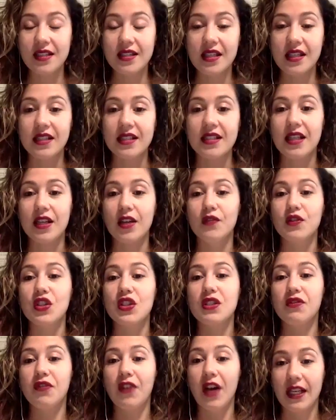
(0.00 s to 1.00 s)
instead of
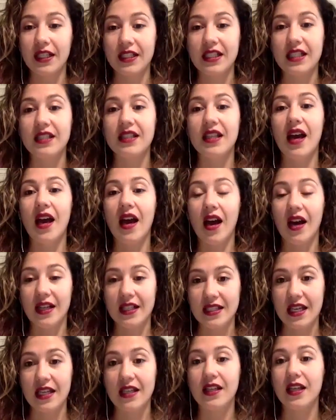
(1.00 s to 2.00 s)
just finding that
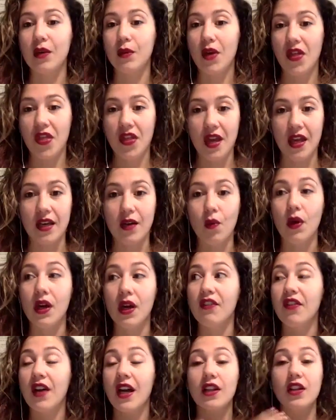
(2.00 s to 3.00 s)
identity within. What
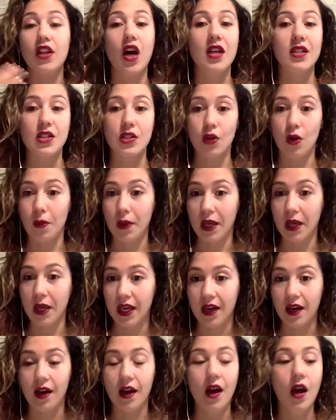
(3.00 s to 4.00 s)
if I lost all my
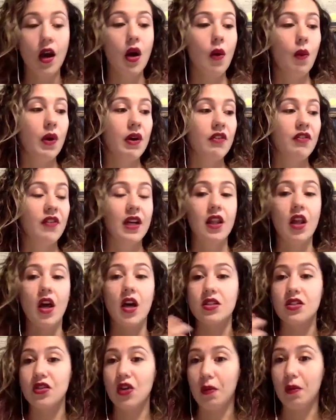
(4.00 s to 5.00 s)
hair? What if I
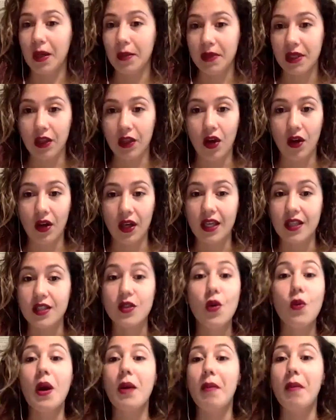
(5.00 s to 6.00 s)
lost all my belongings?
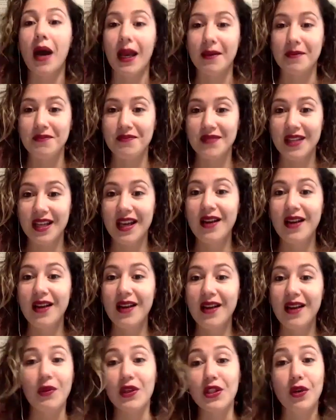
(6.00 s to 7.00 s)
Who am I?
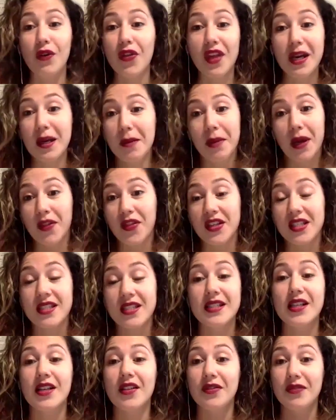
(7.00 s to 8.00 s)
Right? We don't think about this
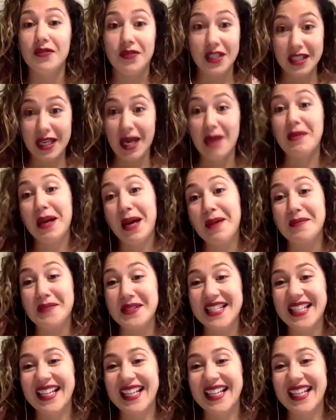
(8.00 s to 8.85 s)
until the time comes.